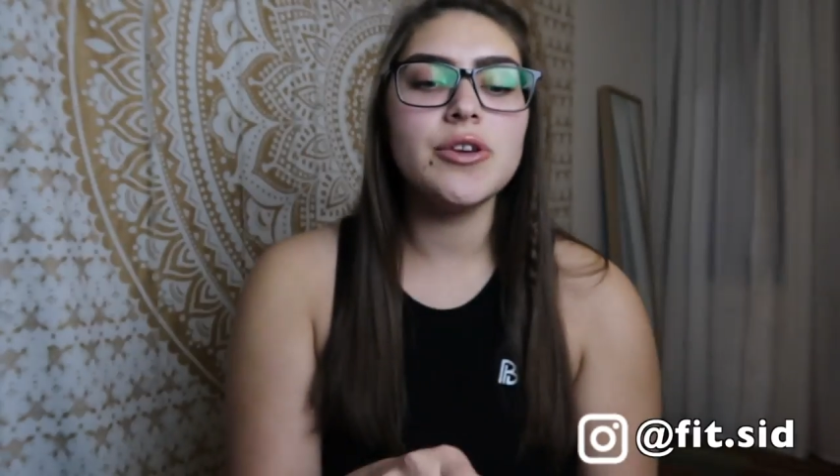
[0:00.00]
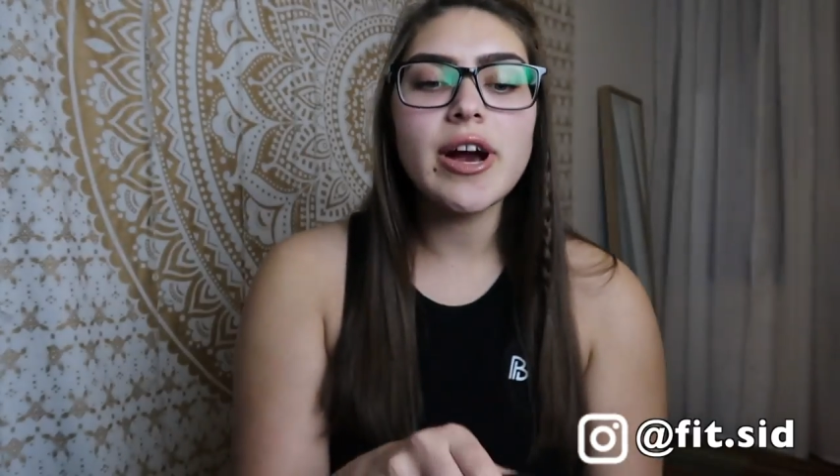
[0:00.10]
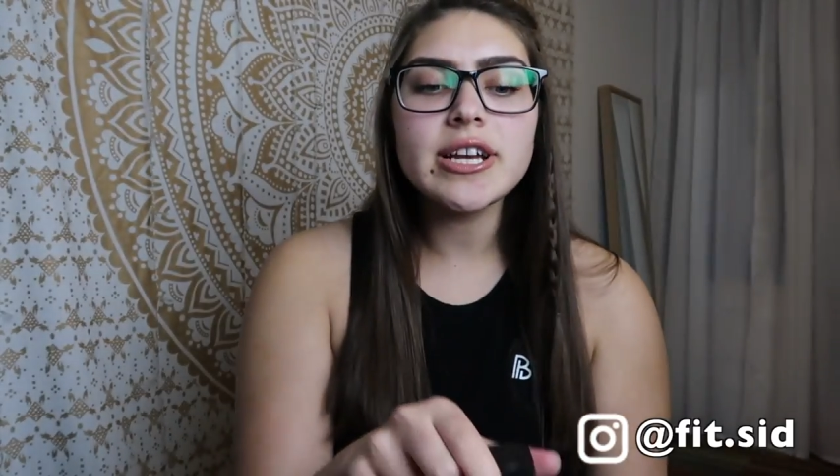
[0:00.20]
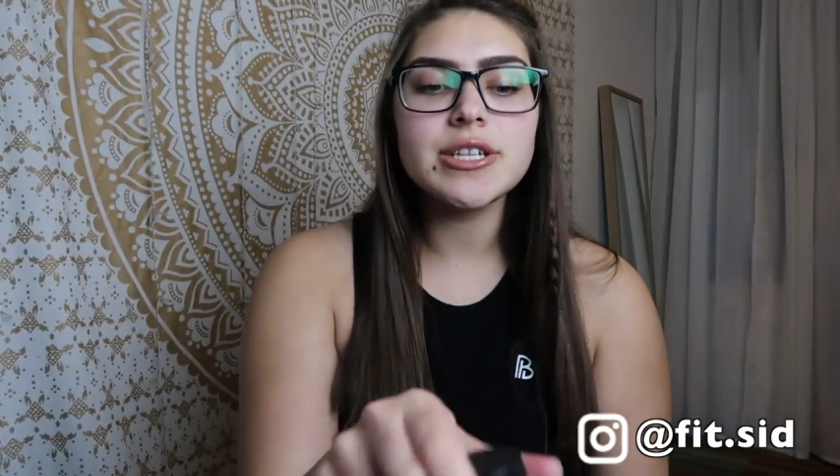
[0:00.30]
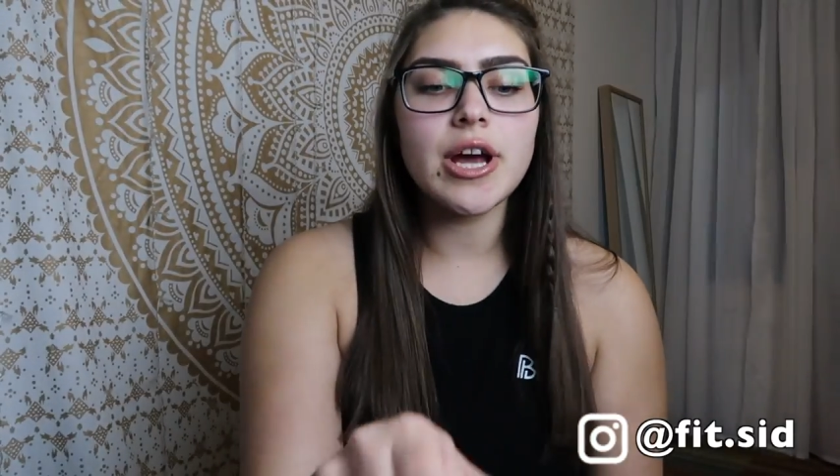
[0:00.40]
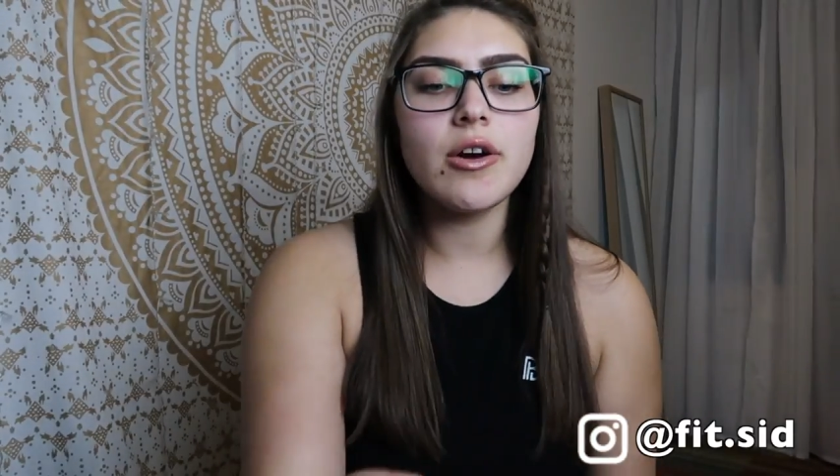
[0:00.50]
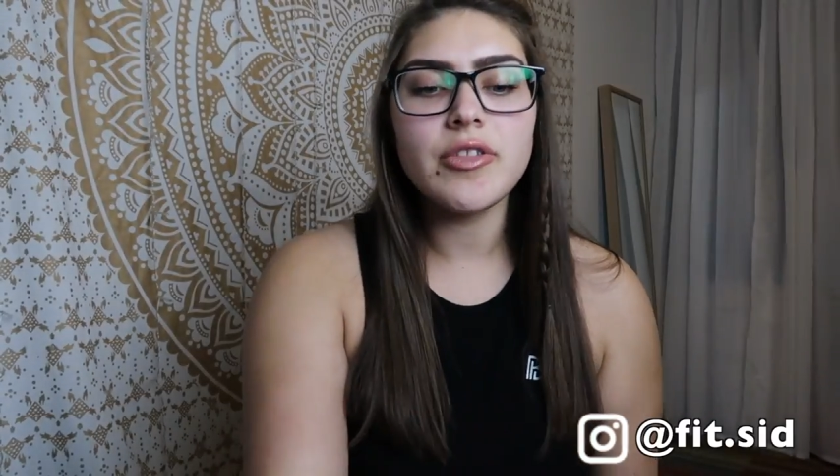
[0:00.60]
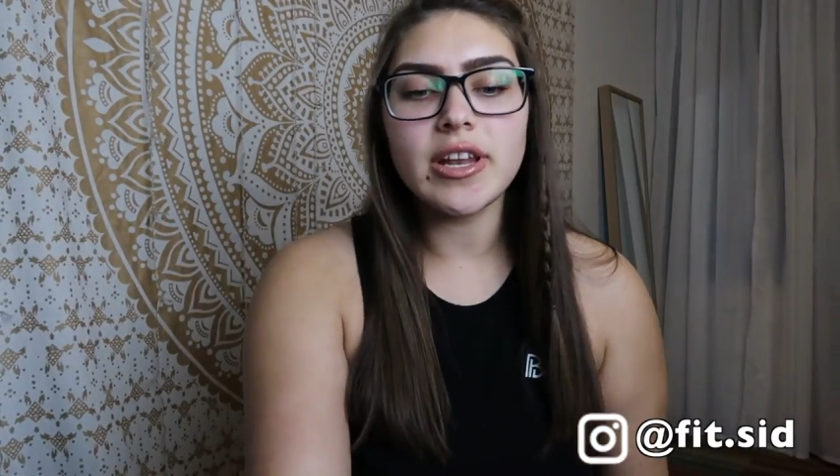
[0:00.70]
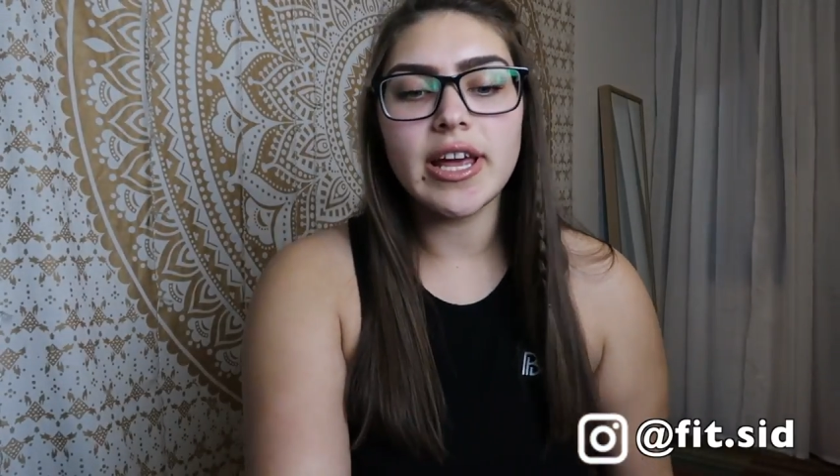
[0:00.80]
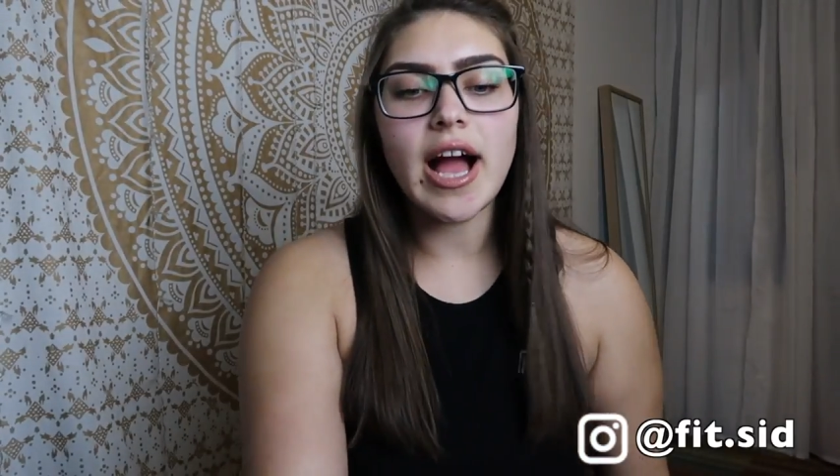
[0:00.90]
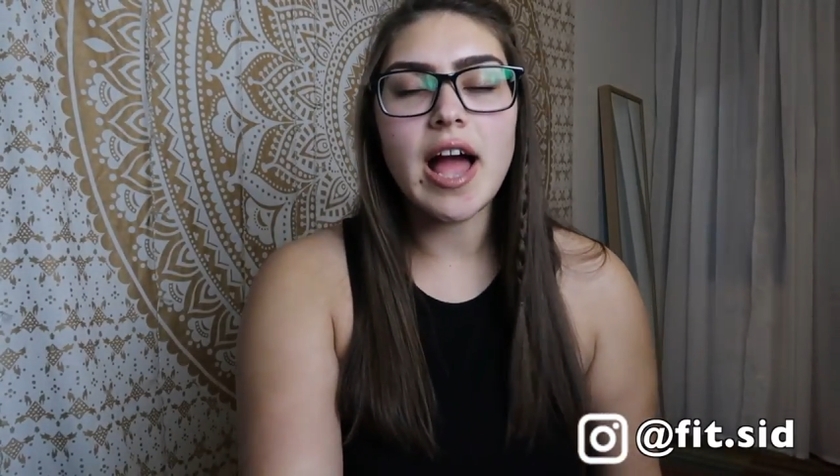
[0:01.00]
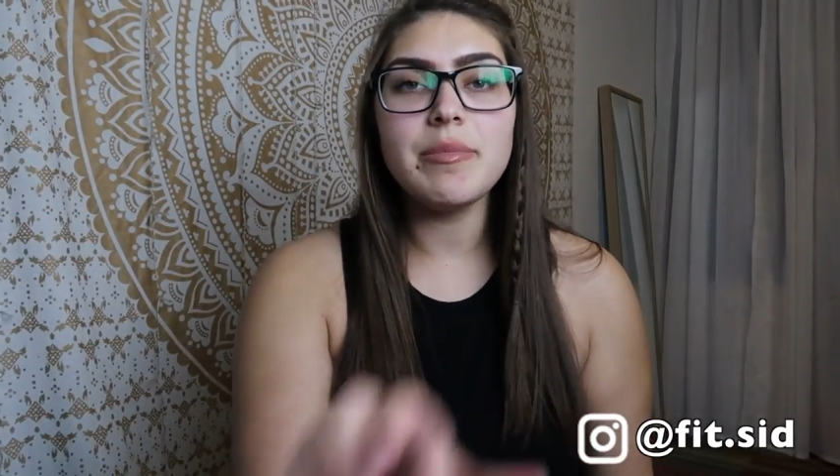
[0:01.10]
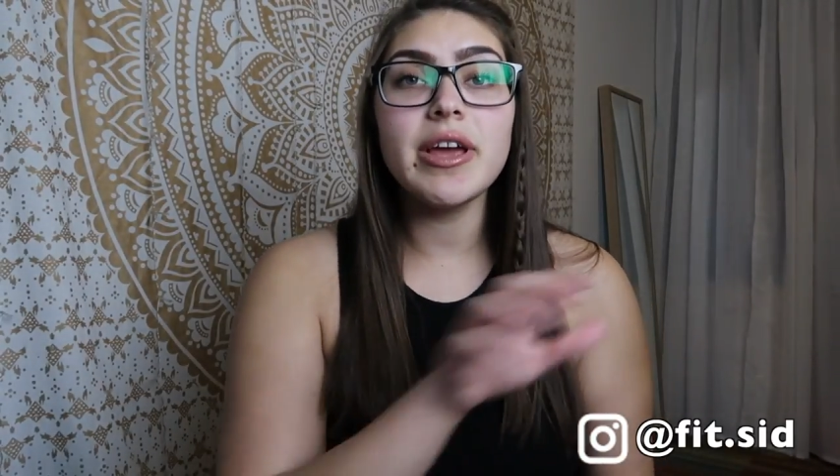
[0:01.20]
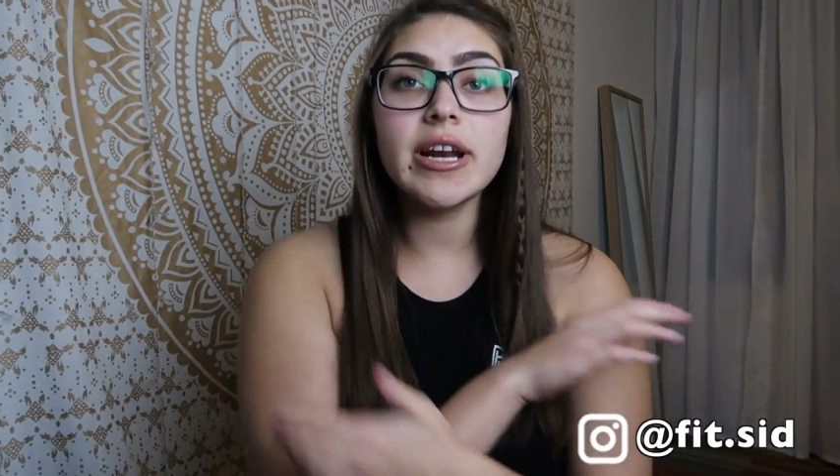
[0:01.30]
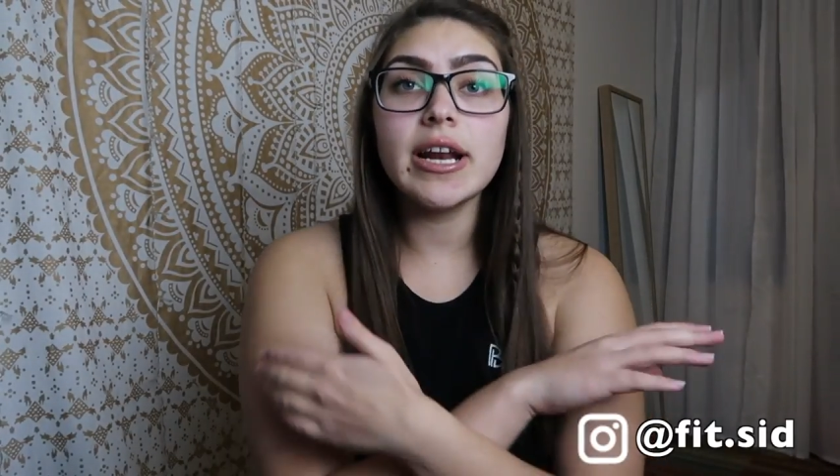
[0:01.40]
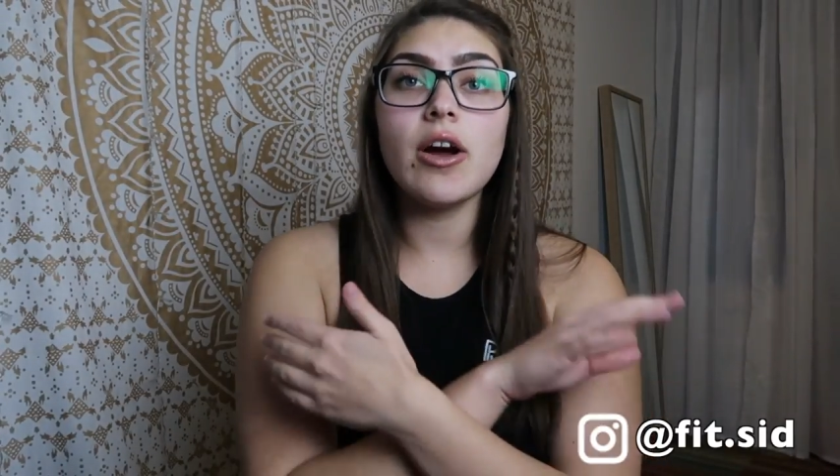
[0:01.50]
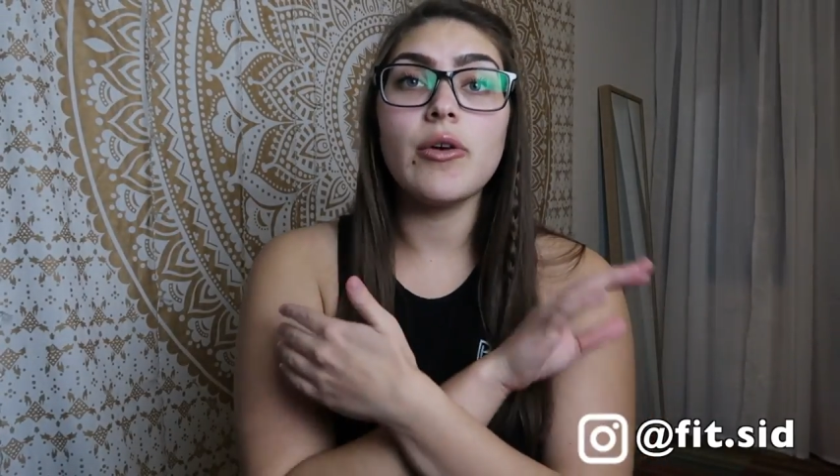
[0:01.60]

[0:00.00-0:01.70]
you guys know that like i made an